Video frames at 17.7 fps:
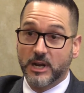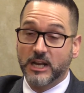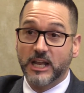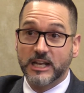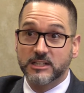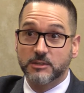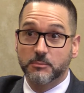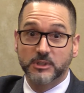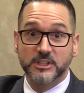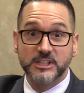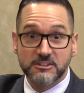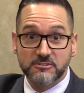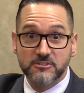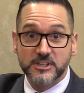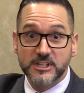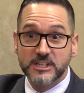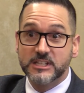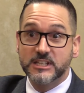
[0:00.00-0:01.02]
I'd like to believe
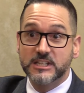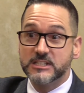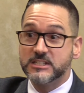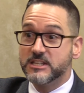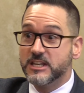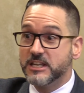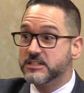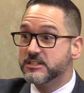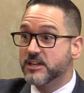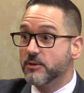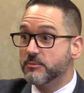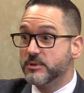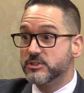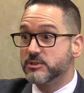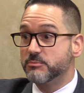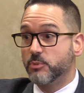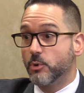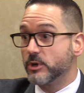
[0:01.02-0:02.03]
is that
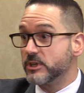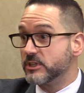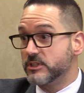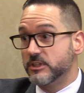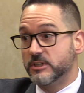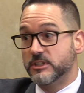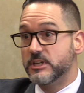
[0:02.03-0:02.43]
it's important